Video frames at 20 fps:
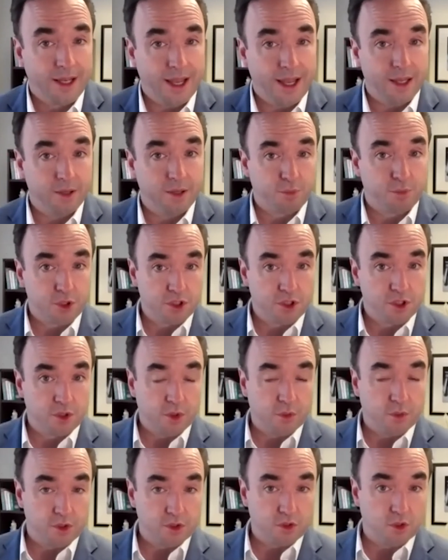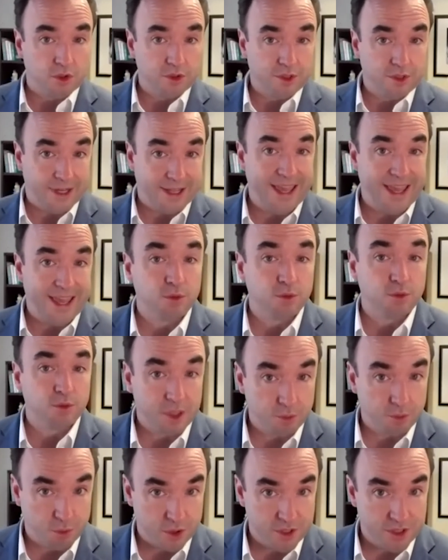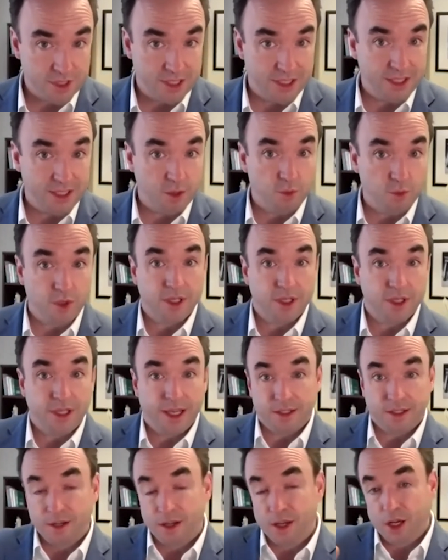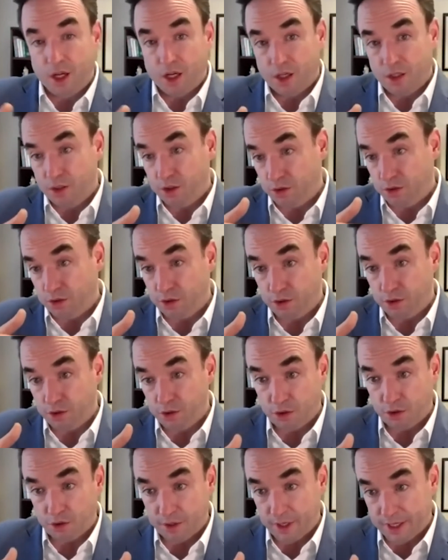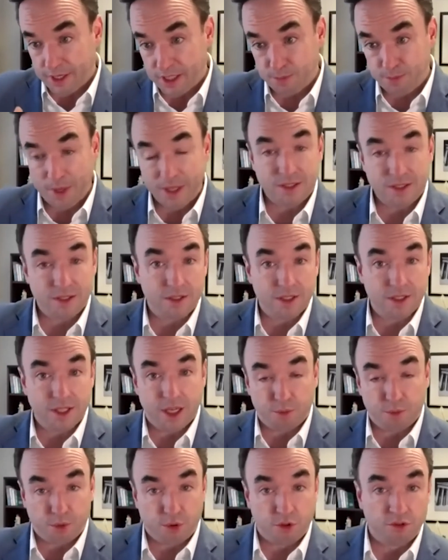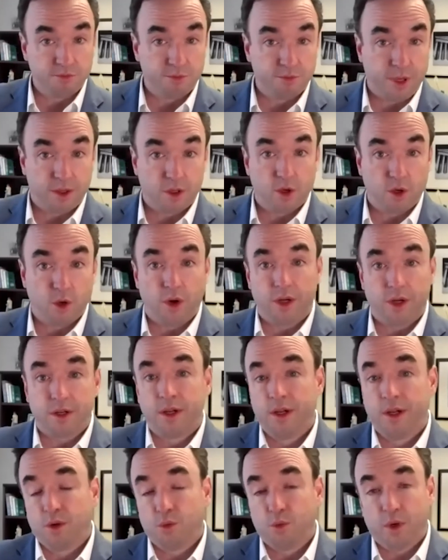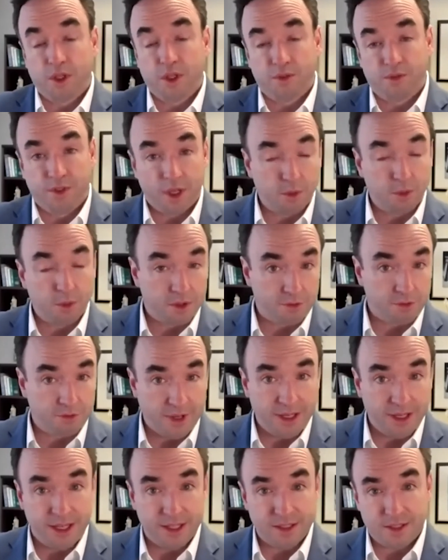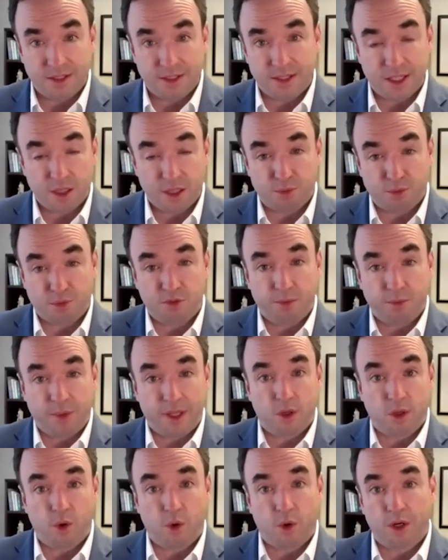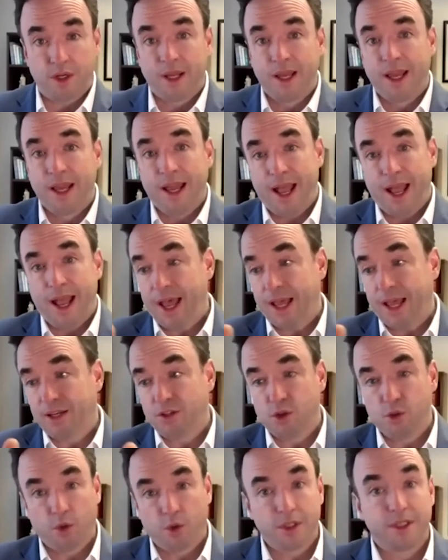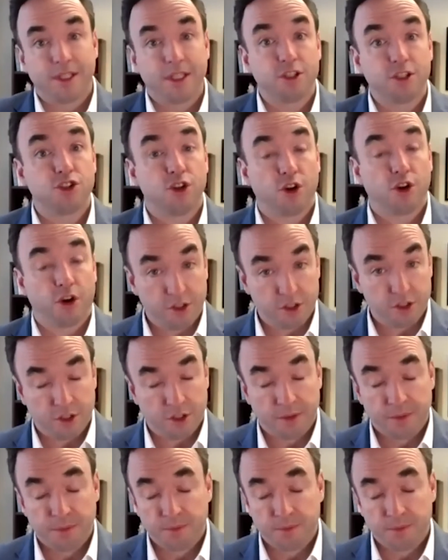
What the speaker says: and pursuing what's called an accounting proceeding, where you get your expenses get approved by the court, what you've done with the finances gets approved by the court, and you are discharged.